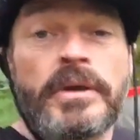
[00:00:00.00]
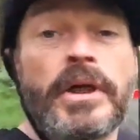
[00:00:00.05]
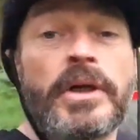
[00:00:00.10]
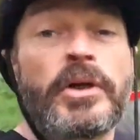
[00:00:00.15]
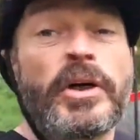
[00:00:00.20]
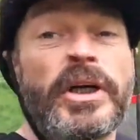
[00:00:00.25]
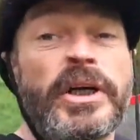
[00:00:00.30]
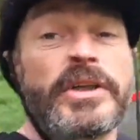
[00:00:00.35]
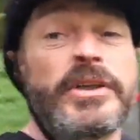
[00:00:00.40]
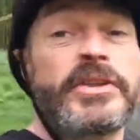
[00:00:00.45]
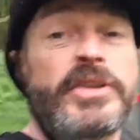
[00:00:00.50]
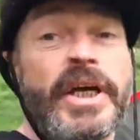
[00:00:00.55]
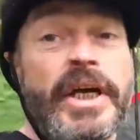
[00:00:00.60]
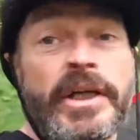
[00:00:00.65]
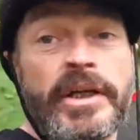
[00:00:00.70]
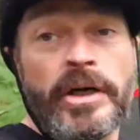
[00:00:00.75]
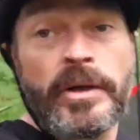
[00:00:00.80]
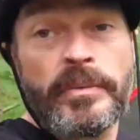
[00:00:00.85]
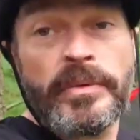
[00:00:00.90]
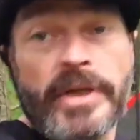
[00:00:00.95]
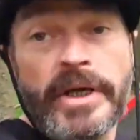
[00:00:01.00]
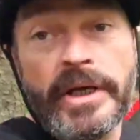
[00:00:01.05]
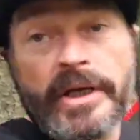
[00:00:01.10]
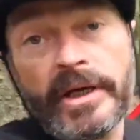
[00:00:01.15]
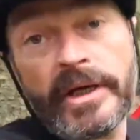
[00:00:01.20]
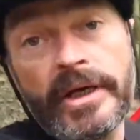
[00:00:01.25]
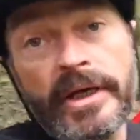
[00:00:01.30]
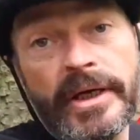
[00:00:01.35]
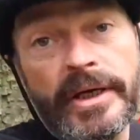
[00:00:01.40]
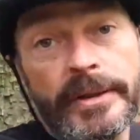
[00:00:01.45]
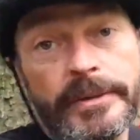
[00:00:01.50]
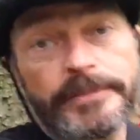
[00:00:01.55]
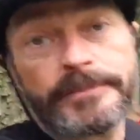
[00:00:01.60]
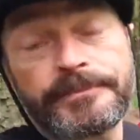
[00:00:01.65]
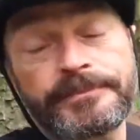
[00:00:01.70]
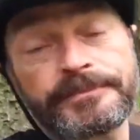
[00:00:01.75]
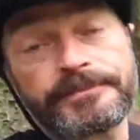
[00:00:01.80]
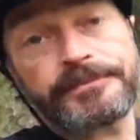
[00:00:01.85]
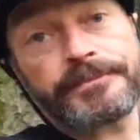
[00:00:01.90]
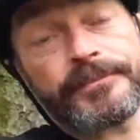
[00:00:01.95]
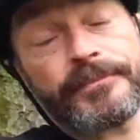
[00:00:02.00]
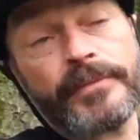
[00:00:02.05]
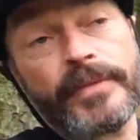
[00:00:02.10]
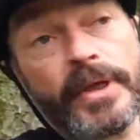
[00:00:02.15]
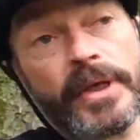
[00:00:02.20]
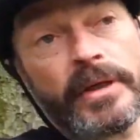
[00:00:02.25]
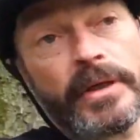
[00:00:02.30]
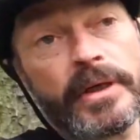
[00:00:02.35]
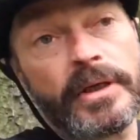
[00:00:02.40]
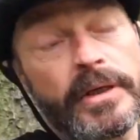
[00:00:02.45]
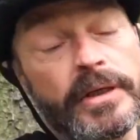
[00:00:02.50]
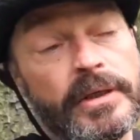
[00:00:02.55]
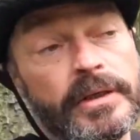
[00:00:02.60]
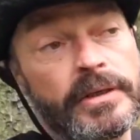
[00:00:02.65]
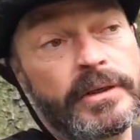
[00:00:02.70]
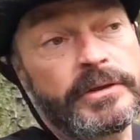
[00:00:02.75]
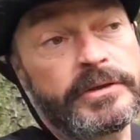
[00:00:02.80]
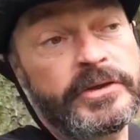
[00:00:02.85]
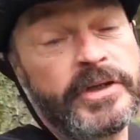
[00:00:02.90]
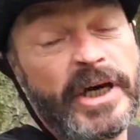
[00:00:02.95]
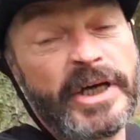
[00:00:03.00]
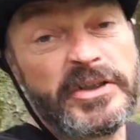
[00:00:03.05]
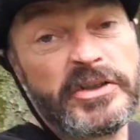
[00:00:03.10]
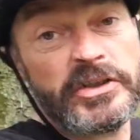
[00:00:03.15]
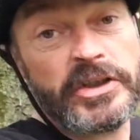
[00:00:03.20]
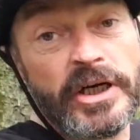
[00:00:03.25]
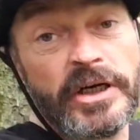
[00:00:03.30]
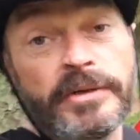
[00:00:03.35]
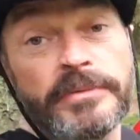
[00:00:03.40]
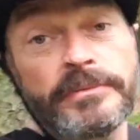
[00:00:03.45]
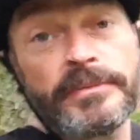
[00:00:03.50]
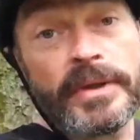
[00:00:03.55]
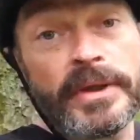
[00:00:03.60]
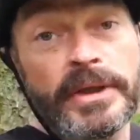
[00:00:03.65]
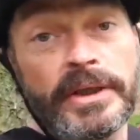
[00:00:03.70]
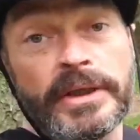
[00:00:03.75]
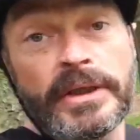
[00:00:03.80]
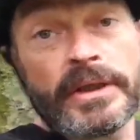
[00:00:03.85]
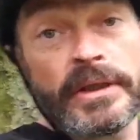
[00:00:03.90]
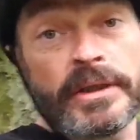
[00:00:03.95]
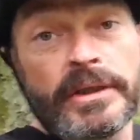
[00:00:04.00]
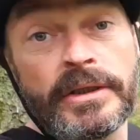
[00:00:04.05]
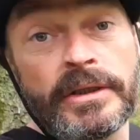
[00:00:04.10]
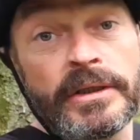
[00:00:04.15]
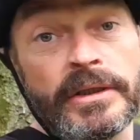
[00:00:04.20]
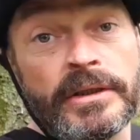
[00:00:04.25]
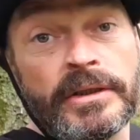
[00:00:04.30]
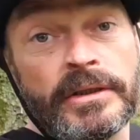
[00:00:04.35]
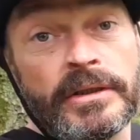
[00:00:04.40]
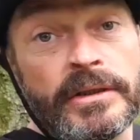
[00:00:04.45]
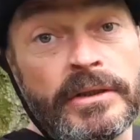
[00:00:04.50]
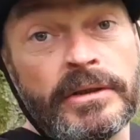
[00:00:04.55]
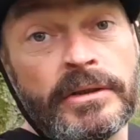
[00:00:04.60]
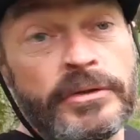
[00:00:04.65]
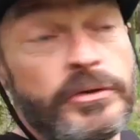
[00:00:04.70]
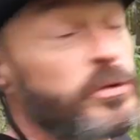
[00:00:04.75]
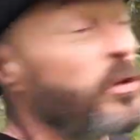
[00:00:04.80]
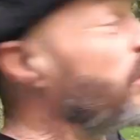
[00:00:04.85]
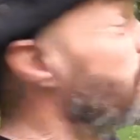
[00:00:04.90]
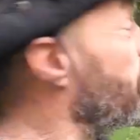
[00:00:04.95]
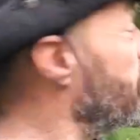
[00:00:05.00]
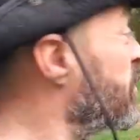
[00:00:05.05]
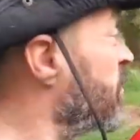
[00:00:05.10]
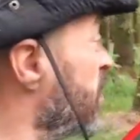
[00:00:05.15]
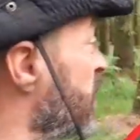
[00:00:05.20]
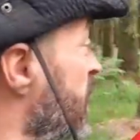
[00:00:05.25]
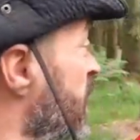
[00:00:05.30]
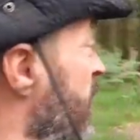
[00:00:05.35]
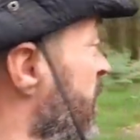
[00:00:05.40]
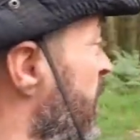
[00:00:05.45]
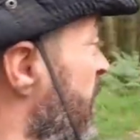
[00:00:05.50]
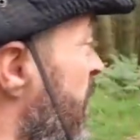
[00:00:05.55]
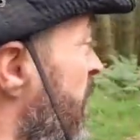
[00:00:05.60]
going to look at setting up the Trangia. So I was going to,